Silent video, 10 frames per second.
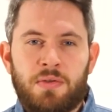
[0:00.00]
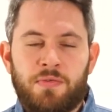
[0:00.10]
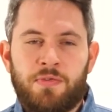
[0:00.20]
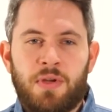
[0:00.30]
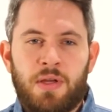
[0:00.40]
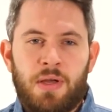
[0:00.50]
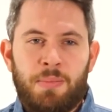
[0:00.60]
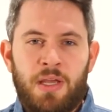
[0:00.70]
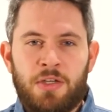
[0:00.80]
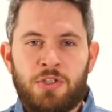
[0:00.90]
for the
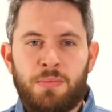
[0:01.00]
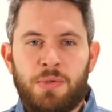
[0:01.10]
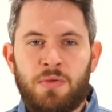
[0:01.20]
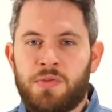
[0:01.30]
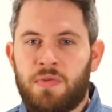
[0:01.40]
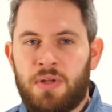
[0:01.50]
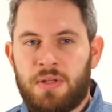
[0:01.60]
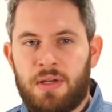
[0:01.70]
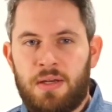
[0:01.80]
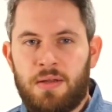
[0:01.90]
application to be useful
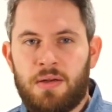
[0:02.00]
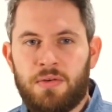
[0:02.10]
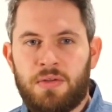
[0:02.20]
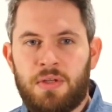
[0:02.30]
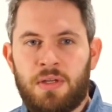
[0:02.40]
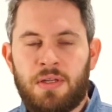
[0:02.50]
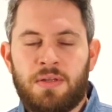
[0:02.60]
in the clinical routine,